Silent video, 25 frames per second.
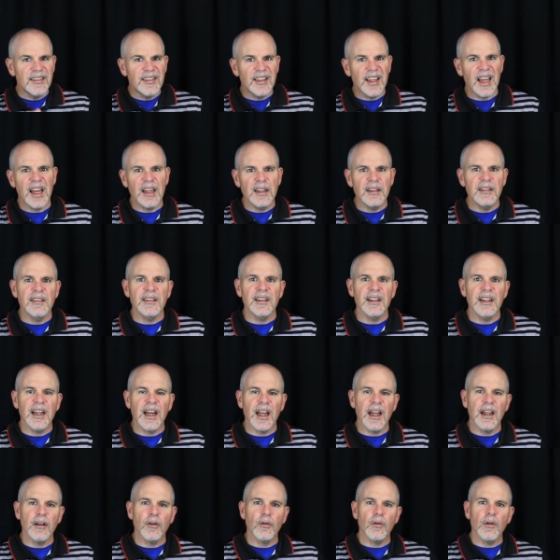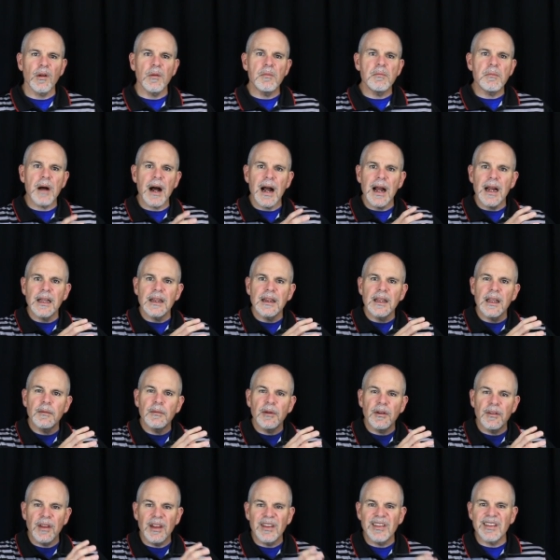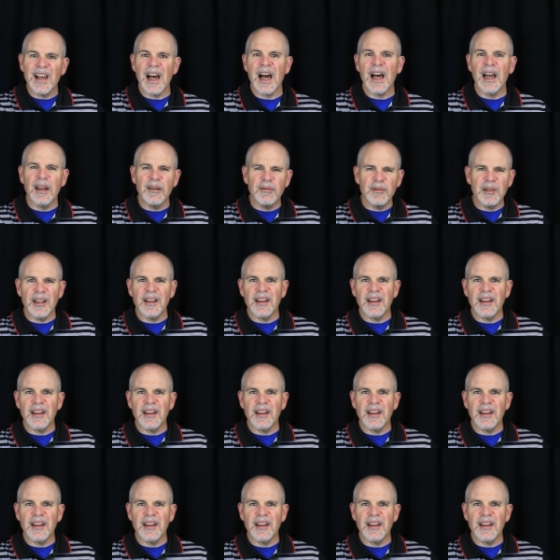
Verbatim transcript: tents to kind of remind them of the time